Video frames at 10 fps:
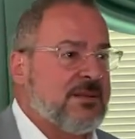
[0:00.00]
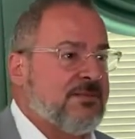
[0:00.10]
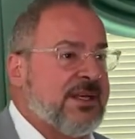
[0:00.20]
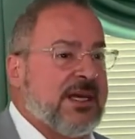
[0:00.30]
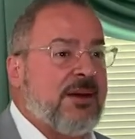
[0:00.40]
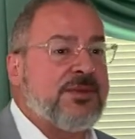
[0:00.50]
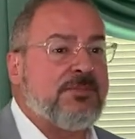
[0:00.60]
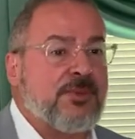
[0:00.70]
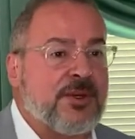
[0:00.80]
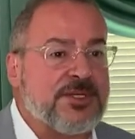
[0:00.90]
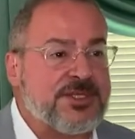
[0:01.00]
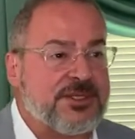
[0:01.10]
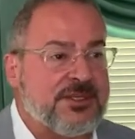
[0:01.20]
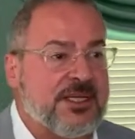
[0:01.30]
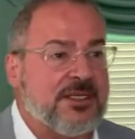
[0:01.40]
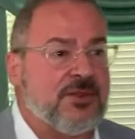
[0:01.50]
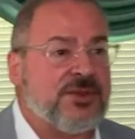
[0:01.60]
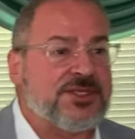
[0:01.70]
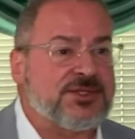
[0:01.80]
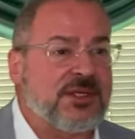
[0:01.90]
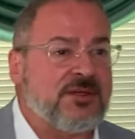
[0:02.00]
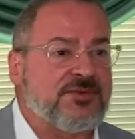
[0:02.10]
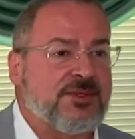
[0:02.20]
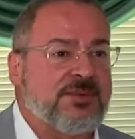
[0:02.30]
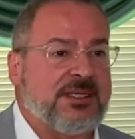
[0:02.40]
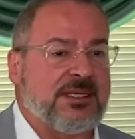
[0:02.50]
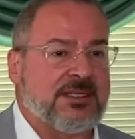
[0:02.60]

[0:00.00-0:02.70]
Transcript: become the person that you deserve to be.